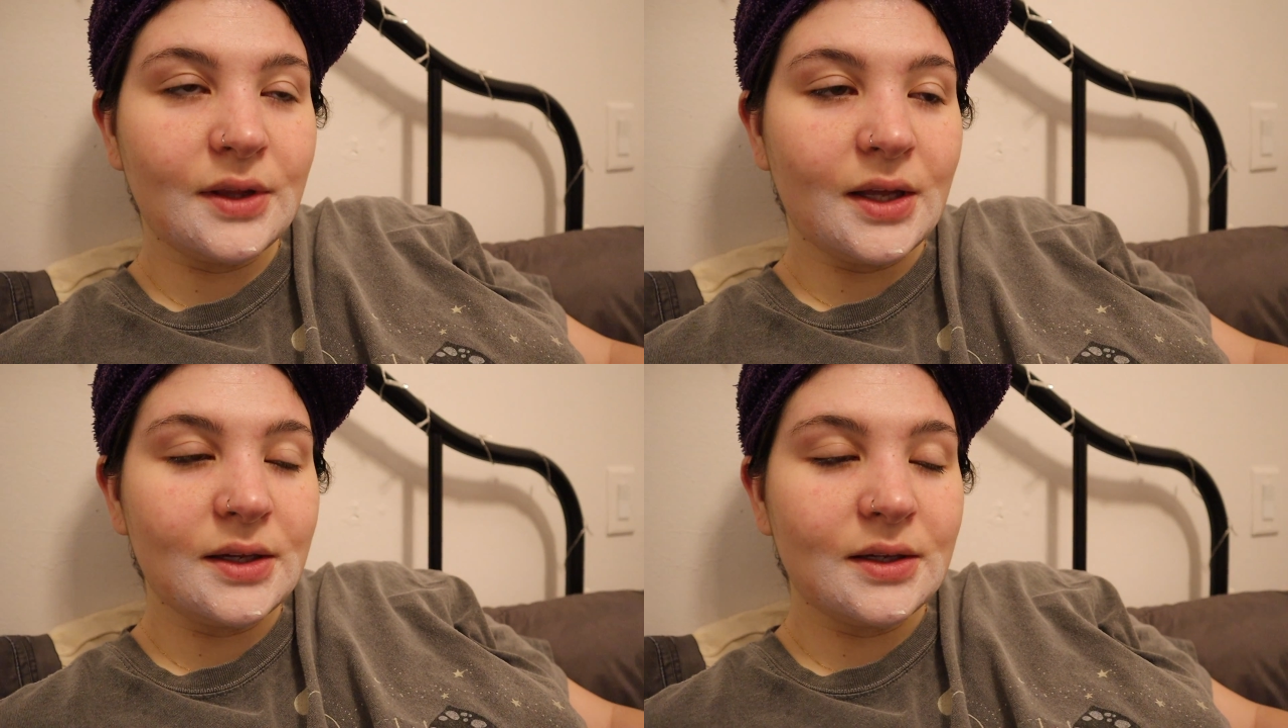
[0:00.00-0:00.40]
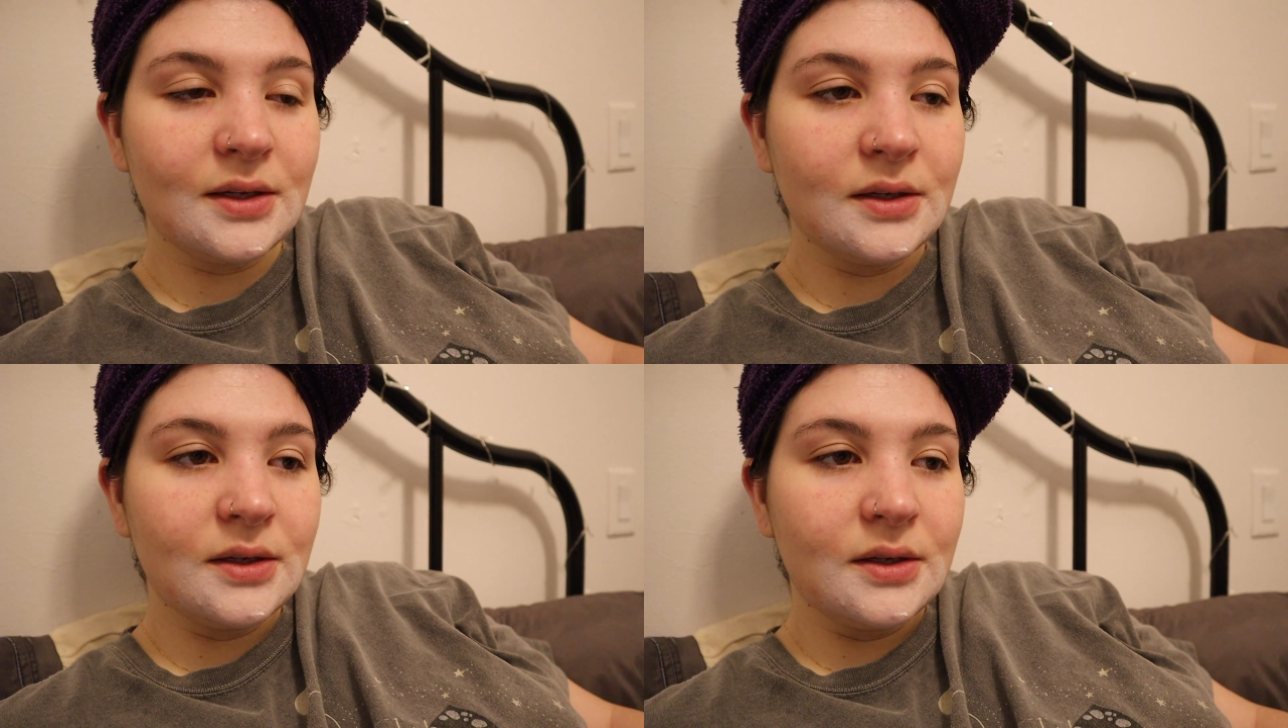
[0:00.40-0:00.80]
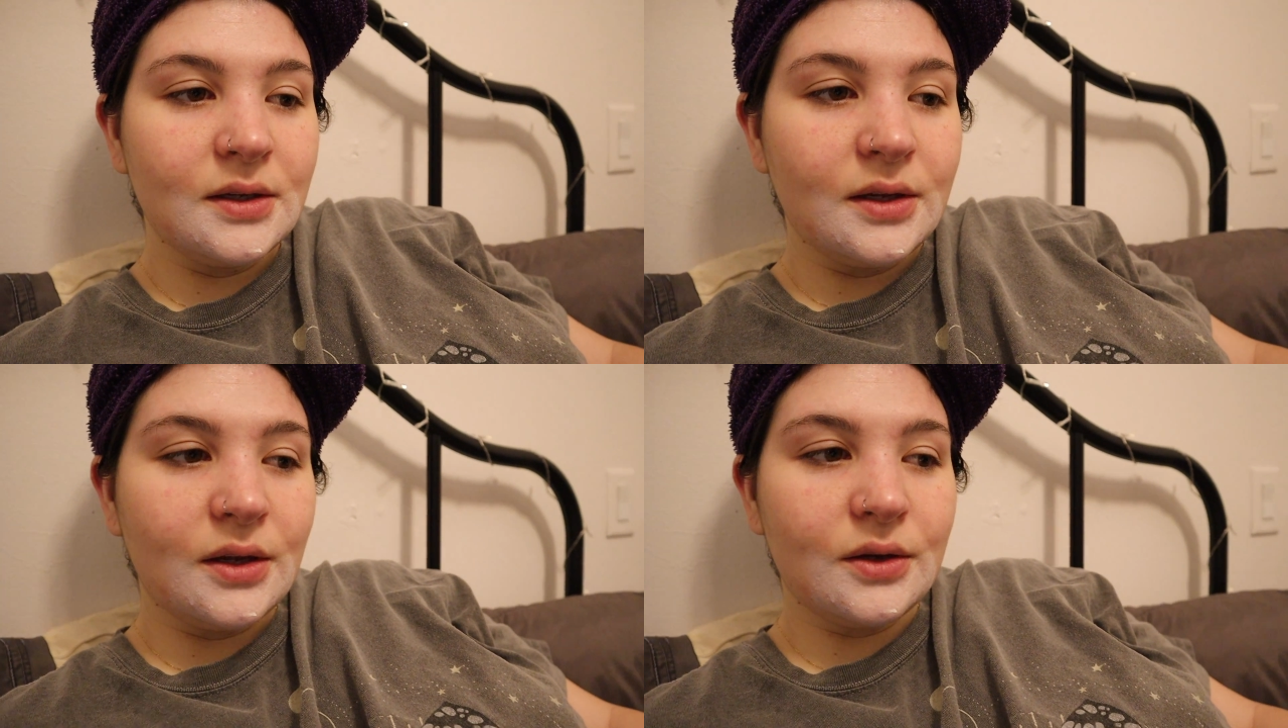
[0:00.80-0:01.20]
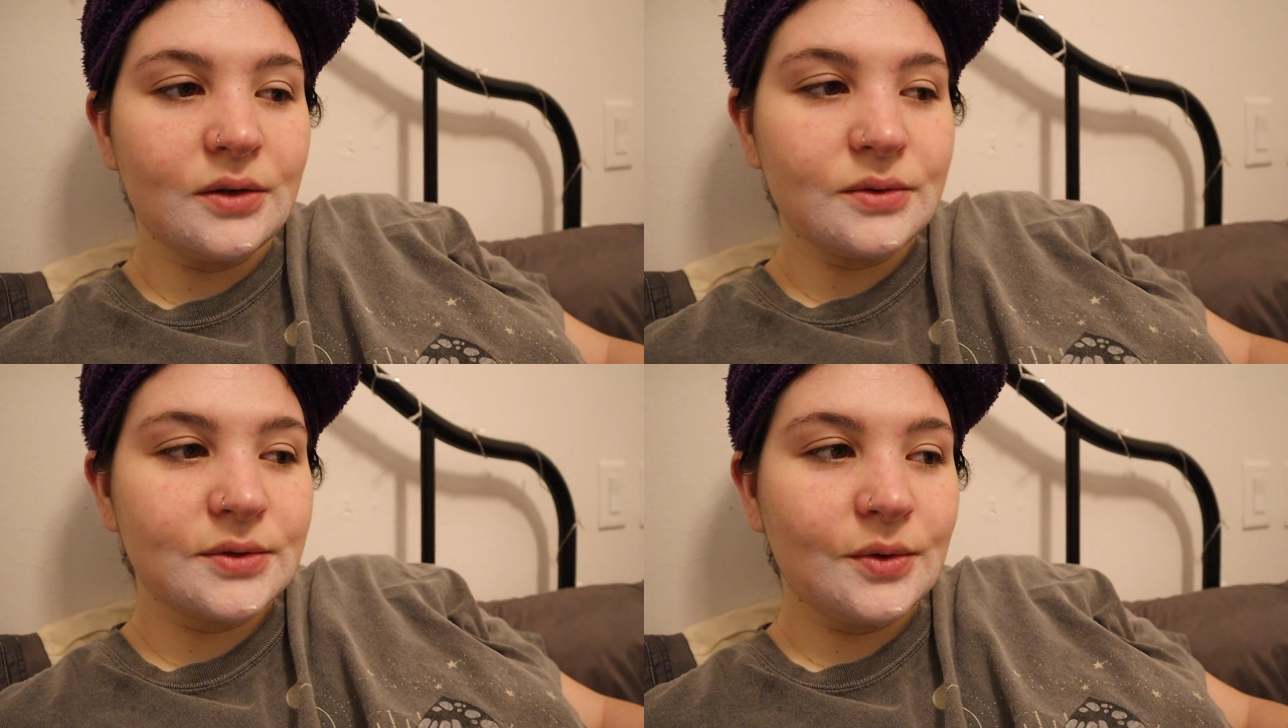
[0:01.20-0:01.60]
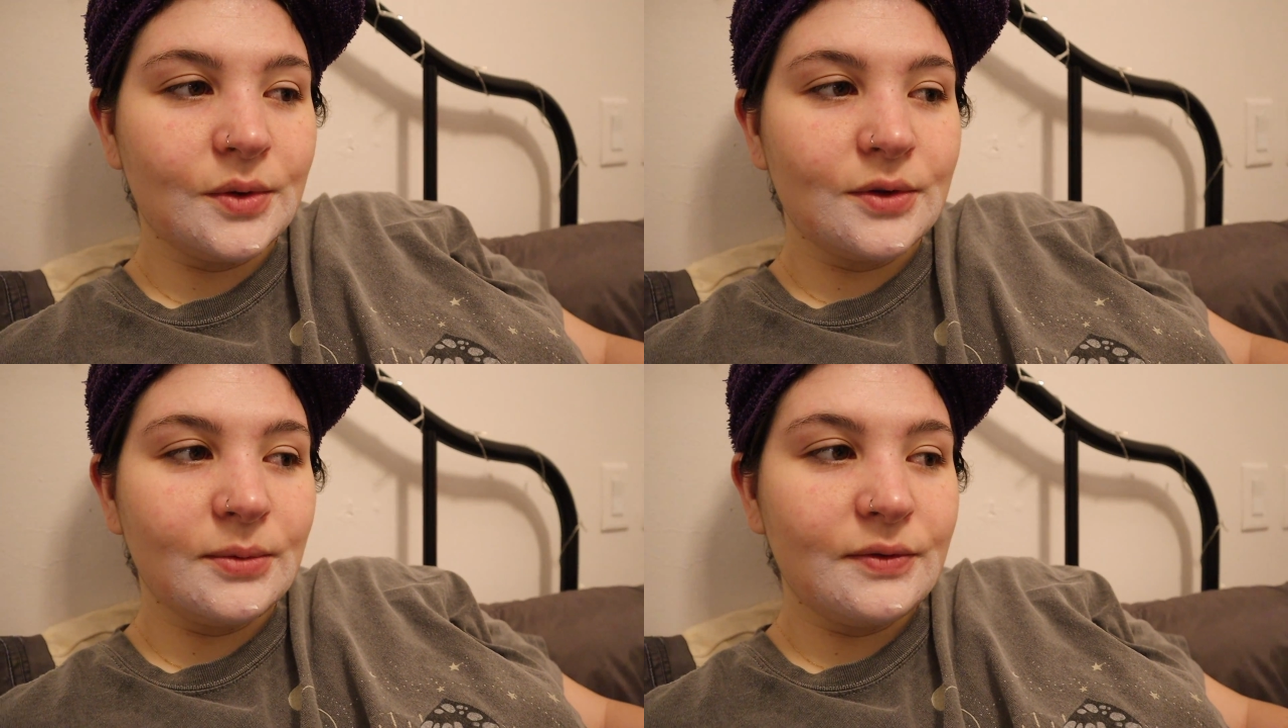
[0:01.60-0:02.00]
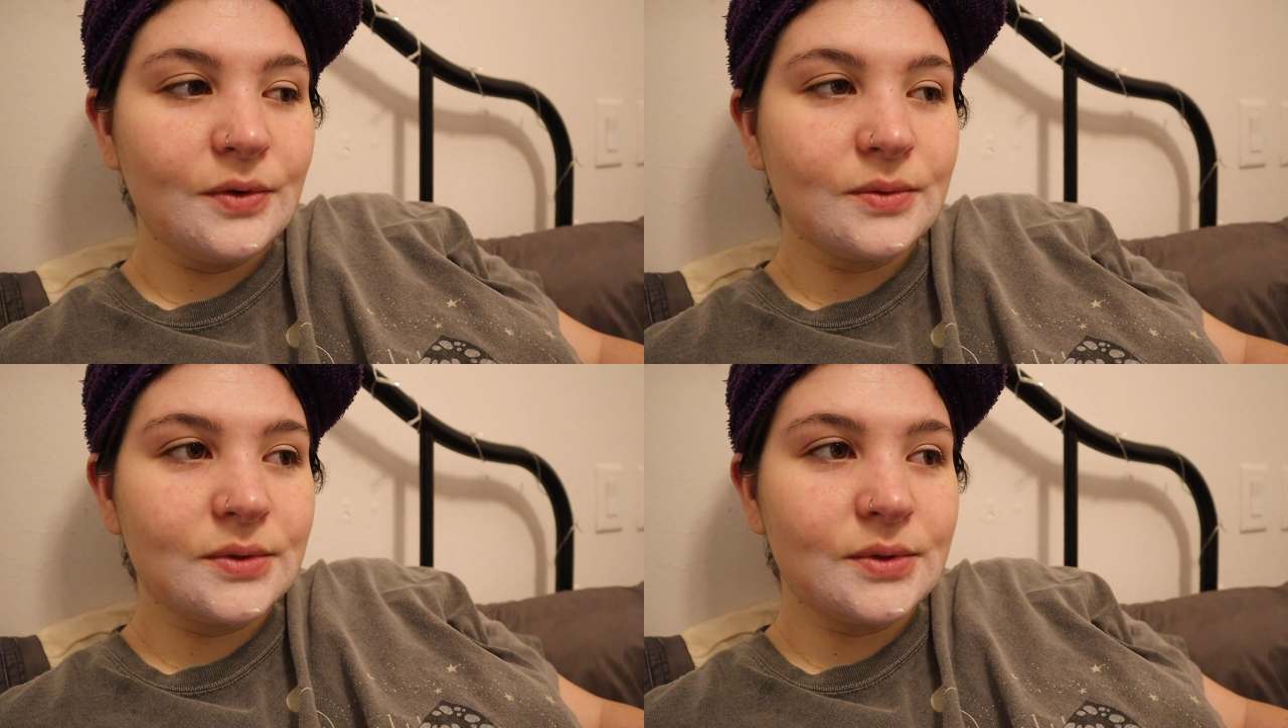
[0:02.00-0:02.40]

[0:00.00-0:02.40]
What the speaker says: than, you know, scrolling through my phone.